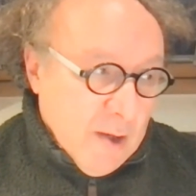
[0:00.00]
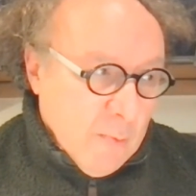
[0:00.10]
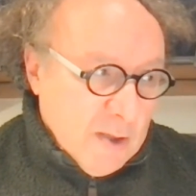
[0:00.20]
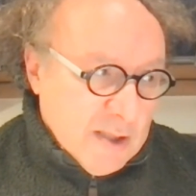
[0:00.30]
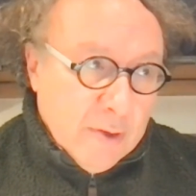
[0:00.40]

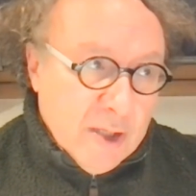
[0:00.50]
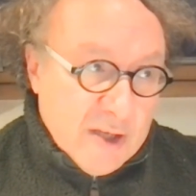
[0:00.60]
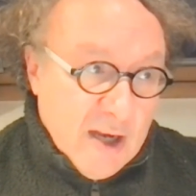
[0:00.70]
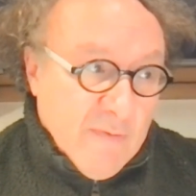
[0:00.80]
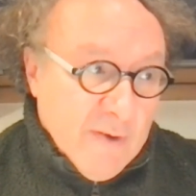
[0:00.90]
was
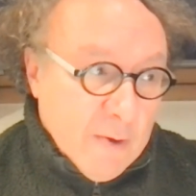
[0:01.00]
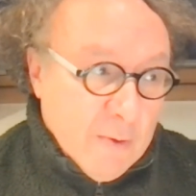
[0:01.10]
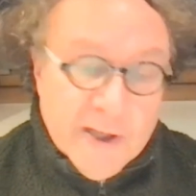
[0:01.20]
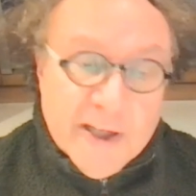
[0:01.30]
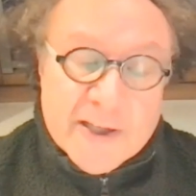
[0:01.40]
discovering or
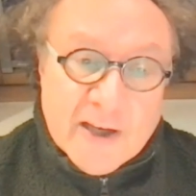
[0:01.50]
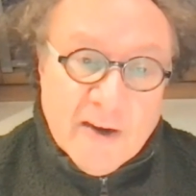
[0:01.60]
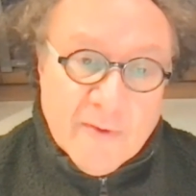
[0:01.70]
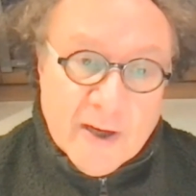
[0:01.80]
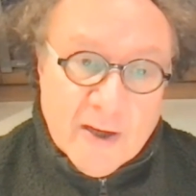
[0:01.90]

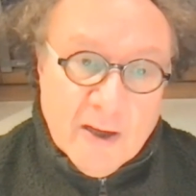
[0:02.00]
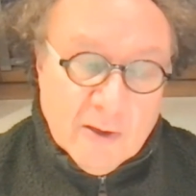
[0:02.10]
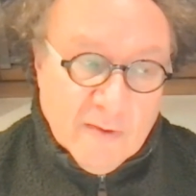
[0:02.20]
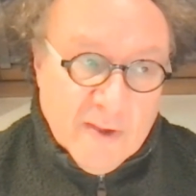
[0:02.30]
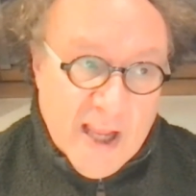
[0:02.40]
rediscovering a
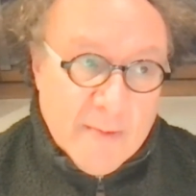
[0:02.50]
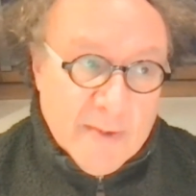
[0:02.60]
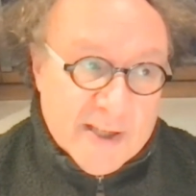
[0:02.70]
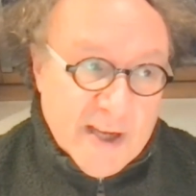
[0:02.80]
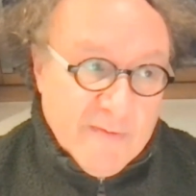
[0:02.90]
lot of the
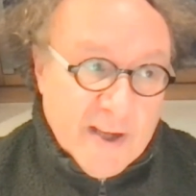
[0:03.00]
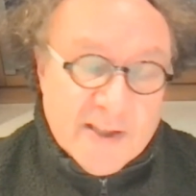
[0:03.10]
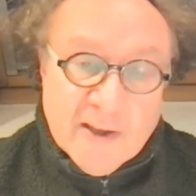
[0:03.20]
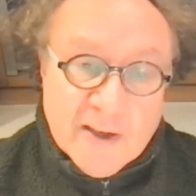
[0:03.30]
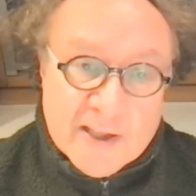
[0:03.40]
MECFS
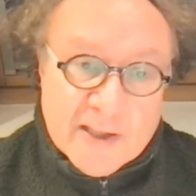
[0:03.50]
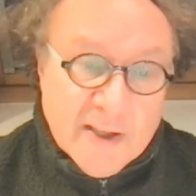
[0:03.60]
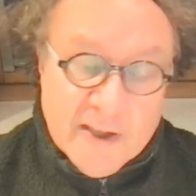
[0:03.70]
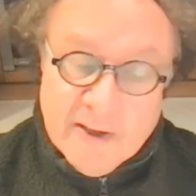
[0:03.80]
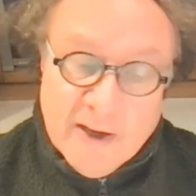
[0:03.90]
studies that I
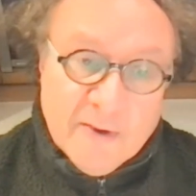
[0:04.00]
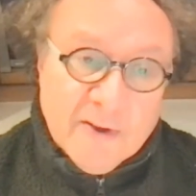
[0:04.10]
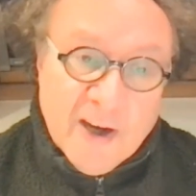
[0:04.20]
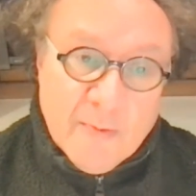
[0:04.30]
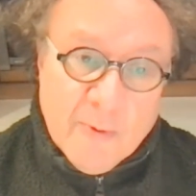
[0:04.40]
didn't know
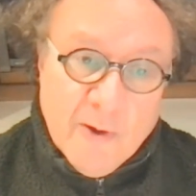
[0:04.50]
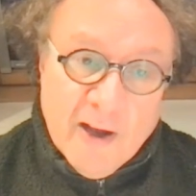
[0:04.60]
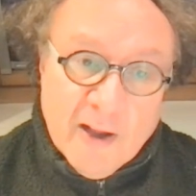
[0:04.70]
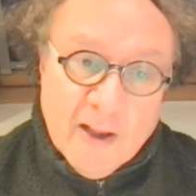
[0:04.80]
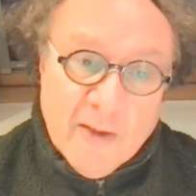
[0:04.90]
terribly
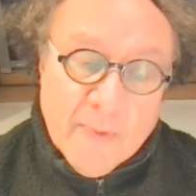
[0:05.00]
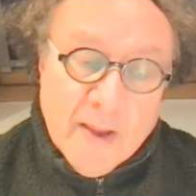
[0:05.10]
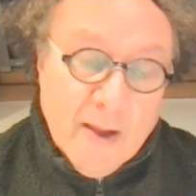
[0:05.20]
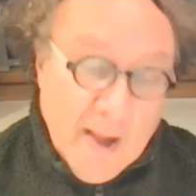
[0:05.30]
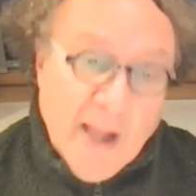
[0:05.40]
well
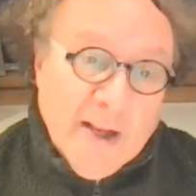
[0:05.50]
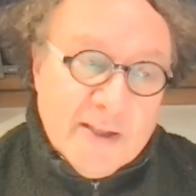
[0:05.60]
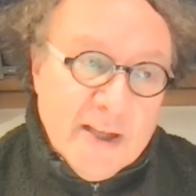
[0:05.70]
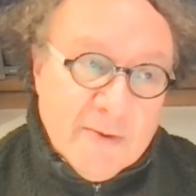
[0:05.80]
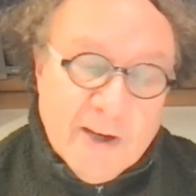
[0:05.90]
and
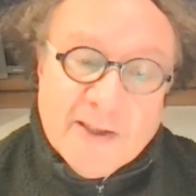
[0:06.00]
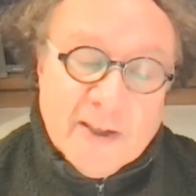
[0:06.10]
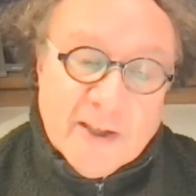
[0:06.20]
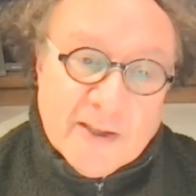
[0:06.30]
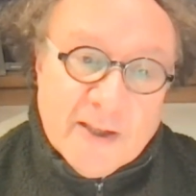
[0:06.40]
seeing the
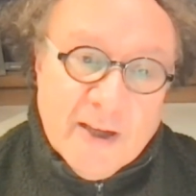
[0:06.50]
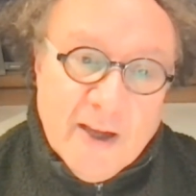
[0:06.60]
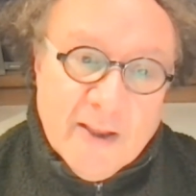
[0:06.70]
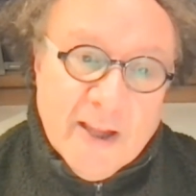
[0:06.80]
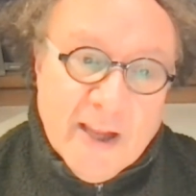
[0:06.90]
resonance
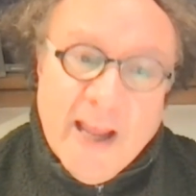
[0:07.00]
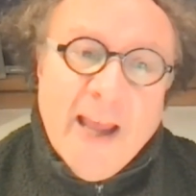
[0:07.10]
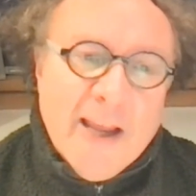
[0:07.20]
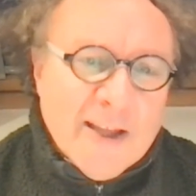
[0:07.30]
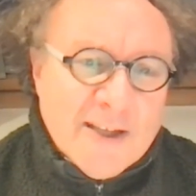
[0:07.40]
and thinking,
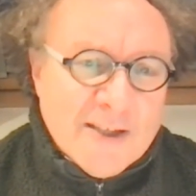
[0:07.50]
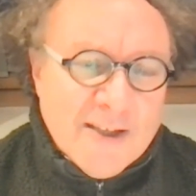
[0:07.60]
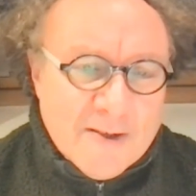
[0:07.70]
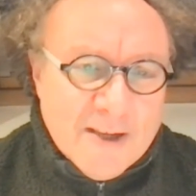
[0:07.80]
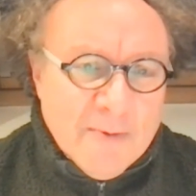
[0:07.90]
hey,
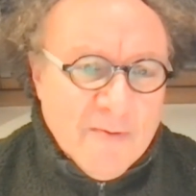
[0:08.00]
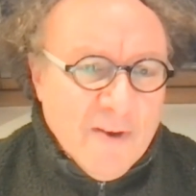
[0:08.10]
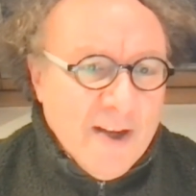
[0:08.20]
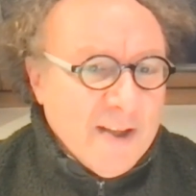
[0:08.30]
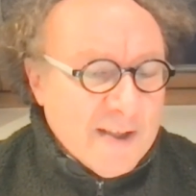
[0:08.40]
some of the
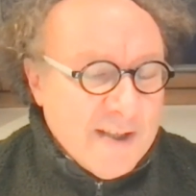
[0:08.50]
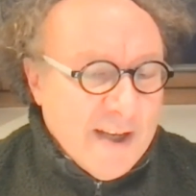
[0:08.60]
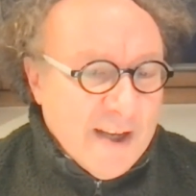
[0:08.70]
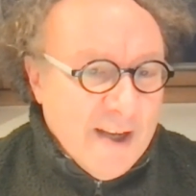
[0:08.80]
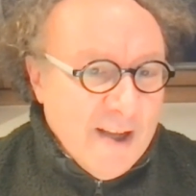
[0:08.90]
findings
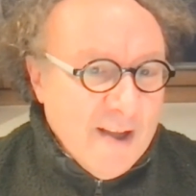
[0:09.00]
here